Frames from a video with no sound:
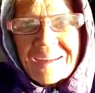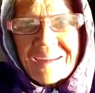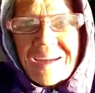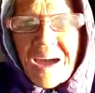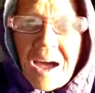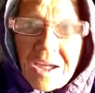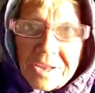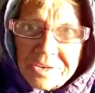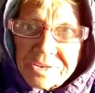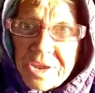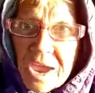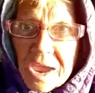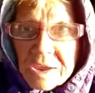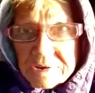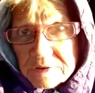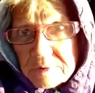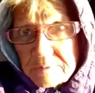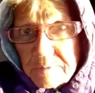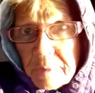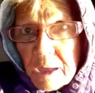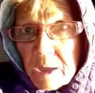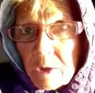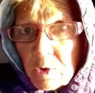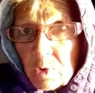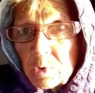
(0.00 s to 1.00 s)
contacted
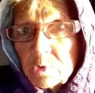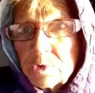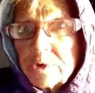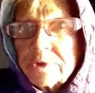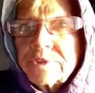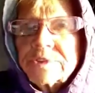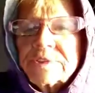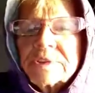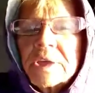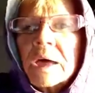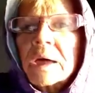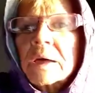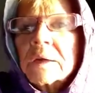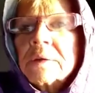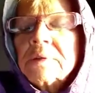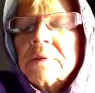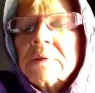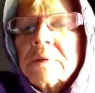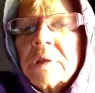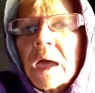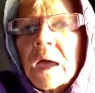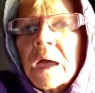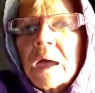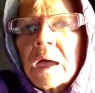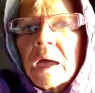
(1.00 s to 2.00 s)
my oldest son,
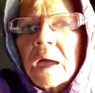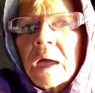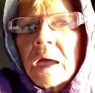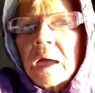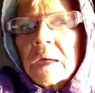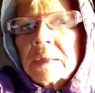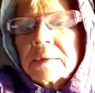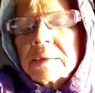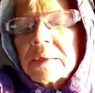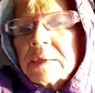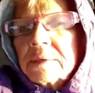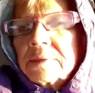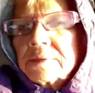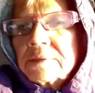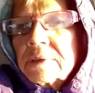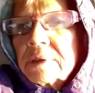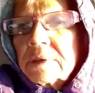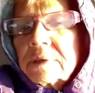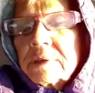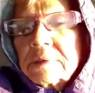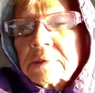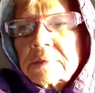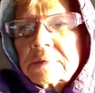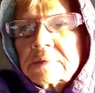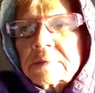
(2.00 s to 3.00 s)
and he
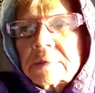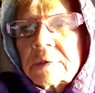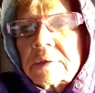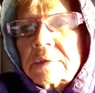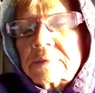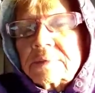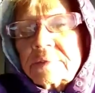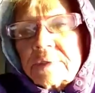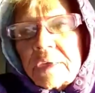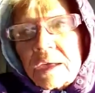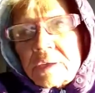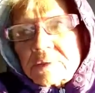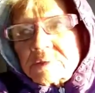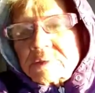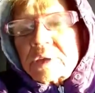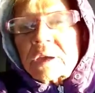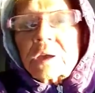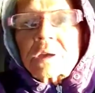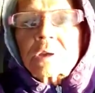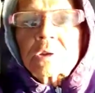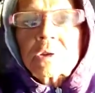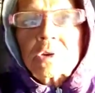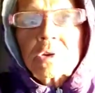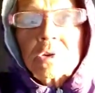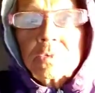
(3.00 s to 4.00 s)
says it sounds like
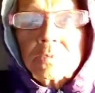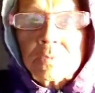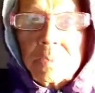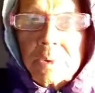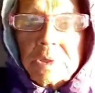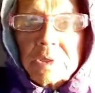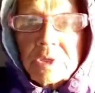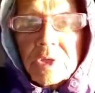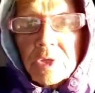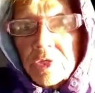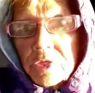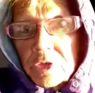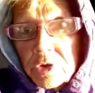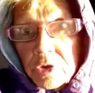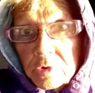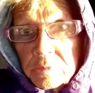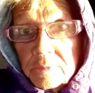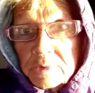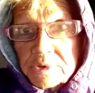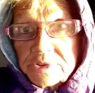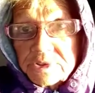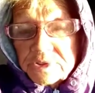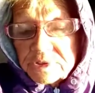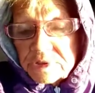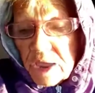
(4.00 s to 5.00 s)
it could be the
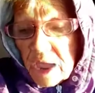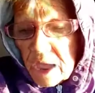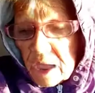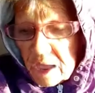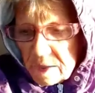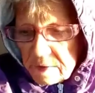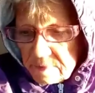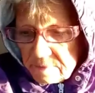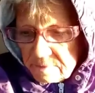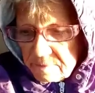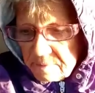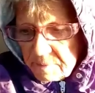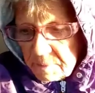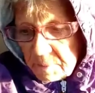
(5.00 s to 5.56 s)
thermostat.